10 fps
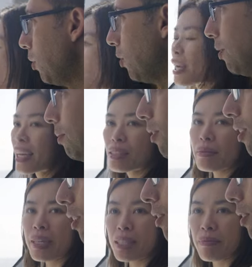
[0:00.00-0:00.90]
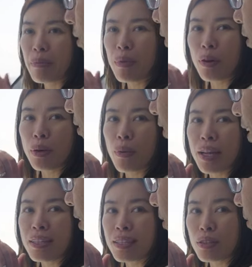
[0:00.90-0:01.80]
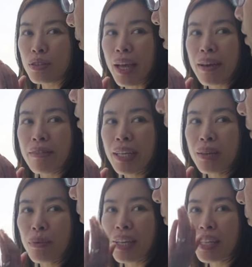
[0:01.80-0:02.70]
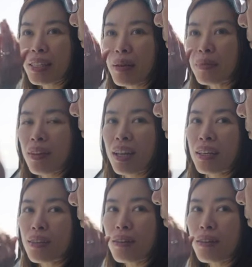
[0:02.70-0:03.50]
And so for the rest of the trip, I just spent time with